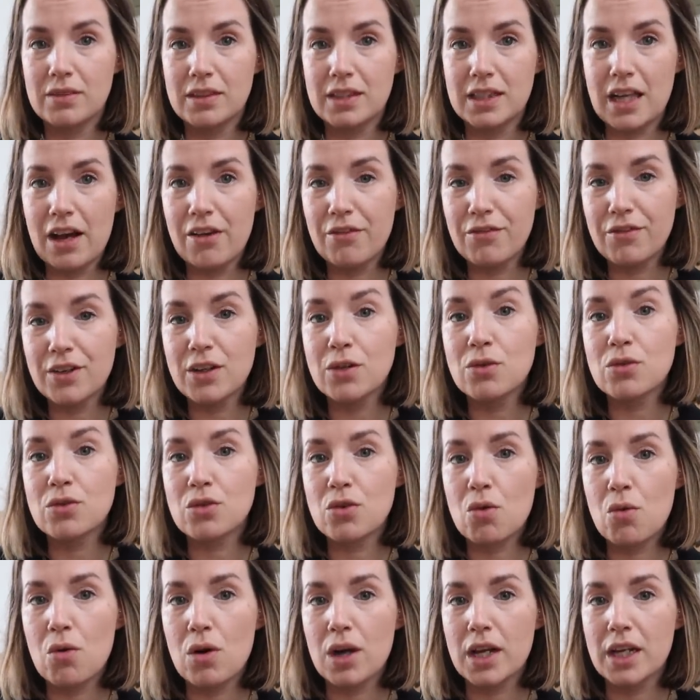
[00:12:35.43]
that feels
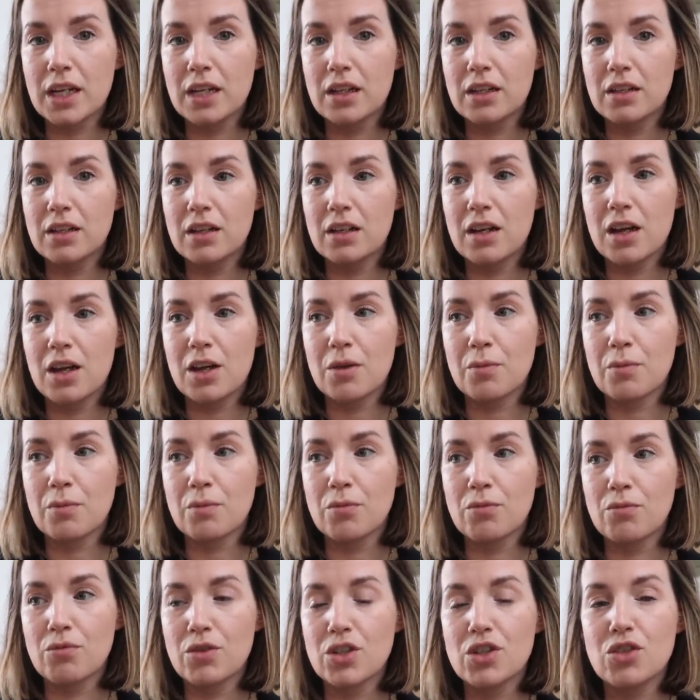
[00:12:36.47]
quite
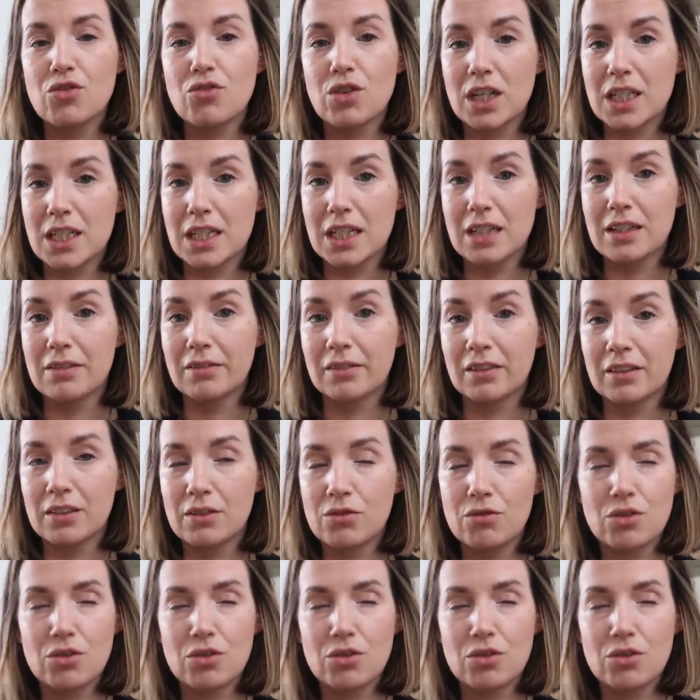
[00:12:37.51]
restrictive.